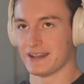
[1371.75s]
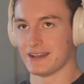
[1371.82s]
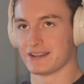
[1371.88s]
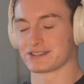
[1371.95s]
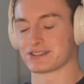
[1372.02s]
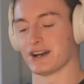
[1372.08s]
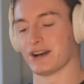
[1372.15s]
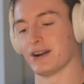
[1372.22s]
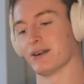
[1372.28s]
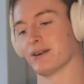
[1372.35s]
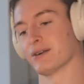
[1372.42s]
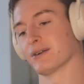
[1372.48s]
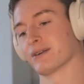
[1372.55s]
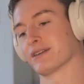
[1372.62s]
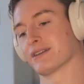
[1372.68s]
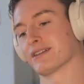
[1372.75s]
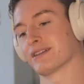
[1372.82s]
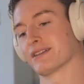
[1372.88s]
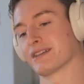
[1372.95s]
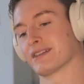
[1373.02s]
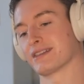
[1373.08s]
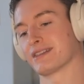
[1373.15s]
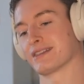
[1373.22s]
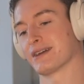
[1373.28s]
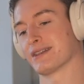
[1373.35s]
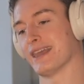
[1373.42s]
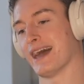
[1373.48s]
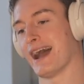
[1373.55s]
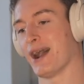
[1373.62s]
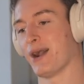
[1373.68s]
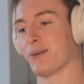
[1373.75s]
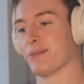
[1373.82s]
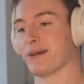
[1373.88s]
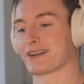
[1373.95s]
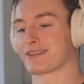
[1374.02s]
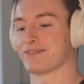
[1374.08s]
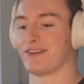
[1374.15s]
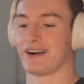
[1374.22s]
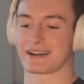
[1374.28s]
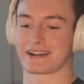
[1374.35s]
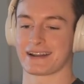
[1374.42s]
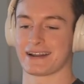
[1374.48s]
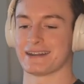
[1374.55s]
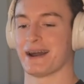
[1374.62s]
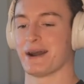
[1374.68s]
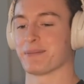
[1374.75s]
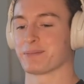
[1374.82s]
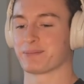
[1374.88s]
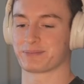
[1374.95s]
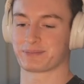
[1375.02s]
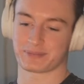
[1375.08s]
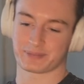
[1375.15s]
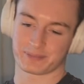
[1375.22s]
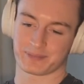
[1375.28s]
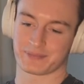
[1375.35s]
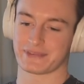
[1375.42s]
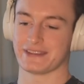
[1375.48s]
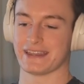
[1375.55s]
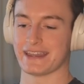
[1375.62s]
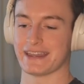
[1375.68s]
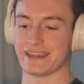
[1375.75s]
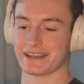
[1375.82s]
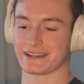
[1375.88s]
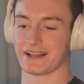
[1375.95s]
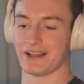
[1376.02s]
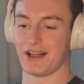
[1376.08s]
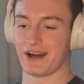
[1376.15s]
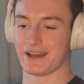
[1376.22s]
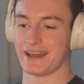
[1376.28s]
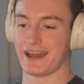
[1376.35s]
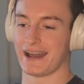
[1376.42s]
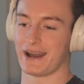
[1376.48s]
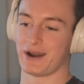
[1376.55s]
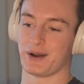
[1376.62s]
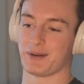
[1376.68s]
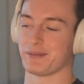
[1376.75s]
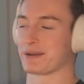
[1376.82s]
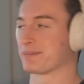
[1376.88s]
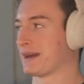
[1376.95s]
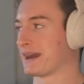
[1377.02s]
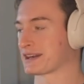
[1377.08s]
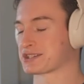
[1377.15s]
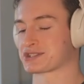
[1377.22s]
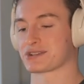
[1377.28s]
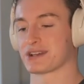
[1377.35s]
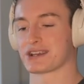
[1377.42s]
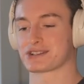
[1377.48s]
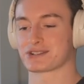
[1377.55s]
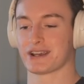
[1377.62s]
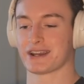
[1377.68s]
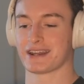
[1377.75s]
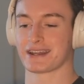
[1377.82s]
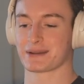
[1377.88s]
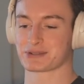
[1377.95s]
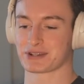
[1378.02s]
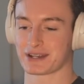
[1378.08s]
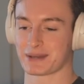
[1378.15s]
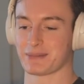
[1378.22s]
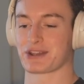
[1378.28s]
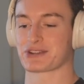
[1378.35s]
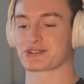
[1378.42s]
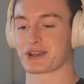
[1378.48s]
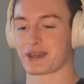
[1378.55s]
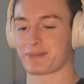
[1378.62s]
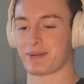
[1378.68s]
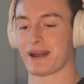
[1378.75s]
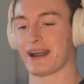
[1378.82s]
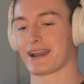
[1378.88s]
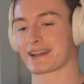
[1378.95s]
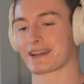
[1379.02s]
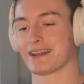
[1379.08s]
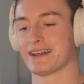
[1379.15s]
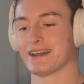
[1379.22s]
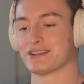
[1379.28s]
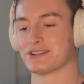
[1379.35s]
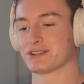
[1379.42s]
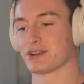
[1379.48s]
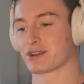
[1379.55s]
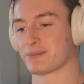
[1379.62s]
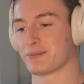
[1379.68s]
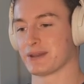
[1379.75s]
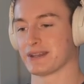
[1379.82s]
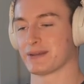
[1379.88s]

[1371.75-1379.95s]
So that now I'm like, fuck. Now I'm eating a lot now. I'm like back to strength training. I'm trying to get my strength back to go compete